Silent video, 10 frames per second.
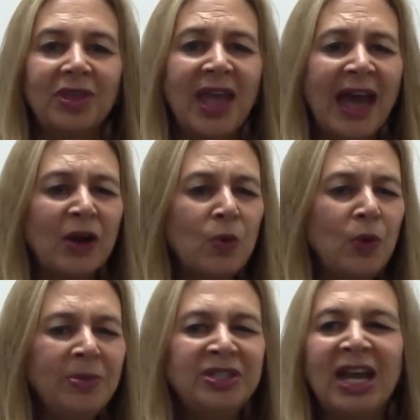at our
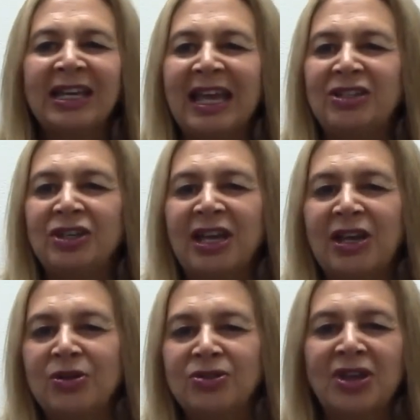Woman Tech
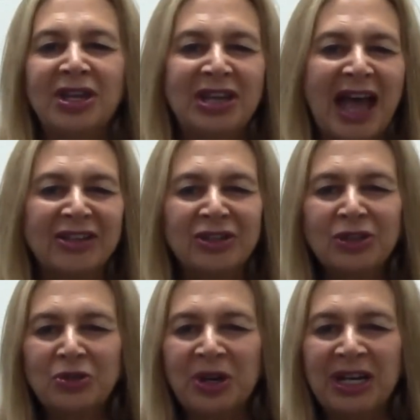Educators National
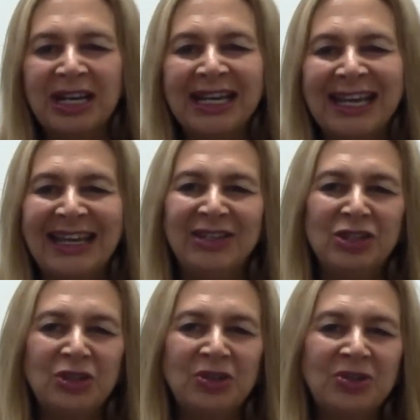Training in
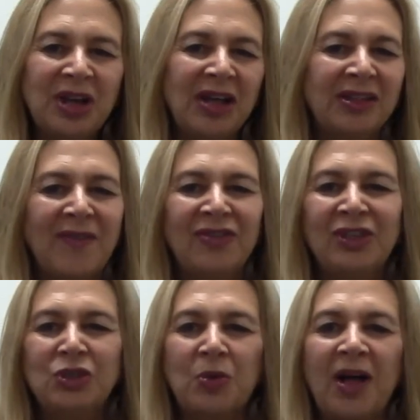June 11th
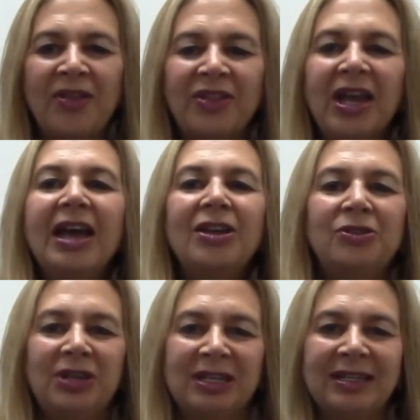and 12th. You
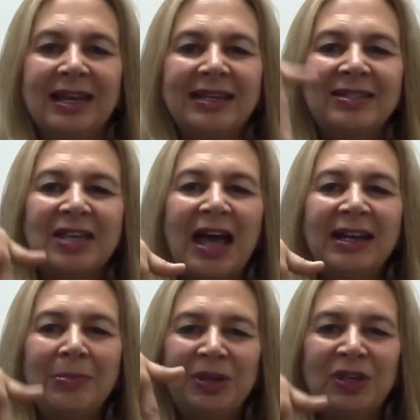can sign
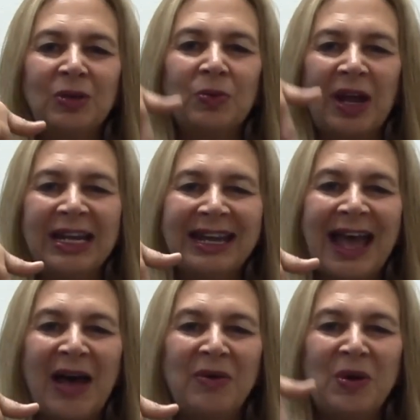up here right
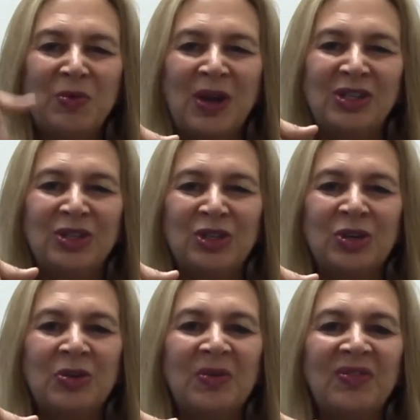now,
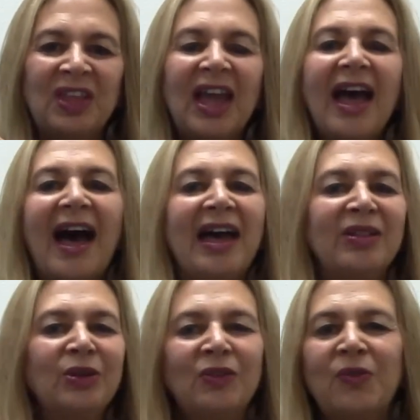register. I
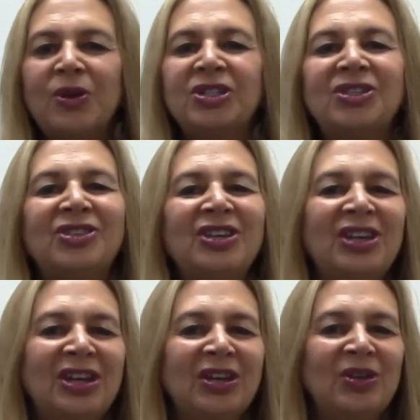look forward to
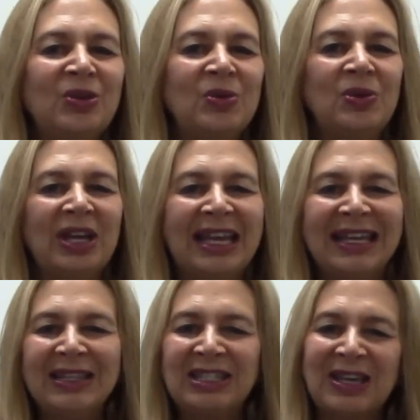seeing you
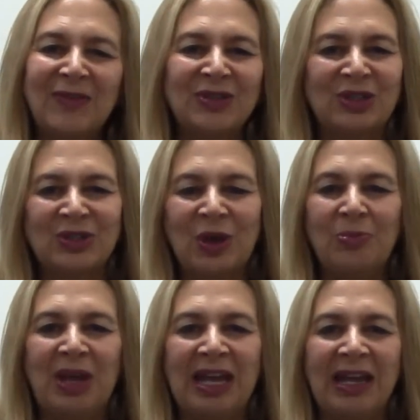in the San Francisco
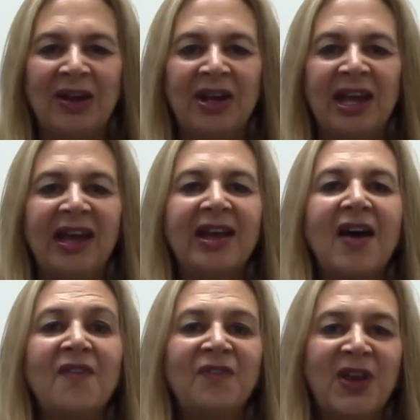Bay Area
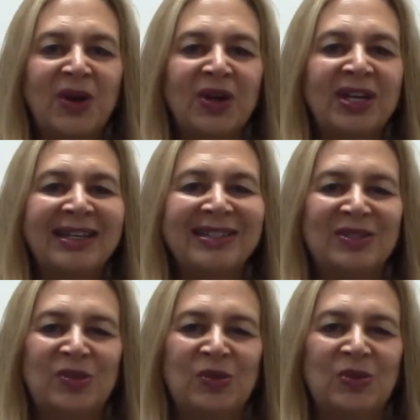very
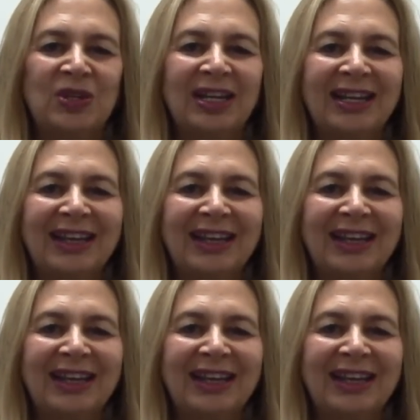soon.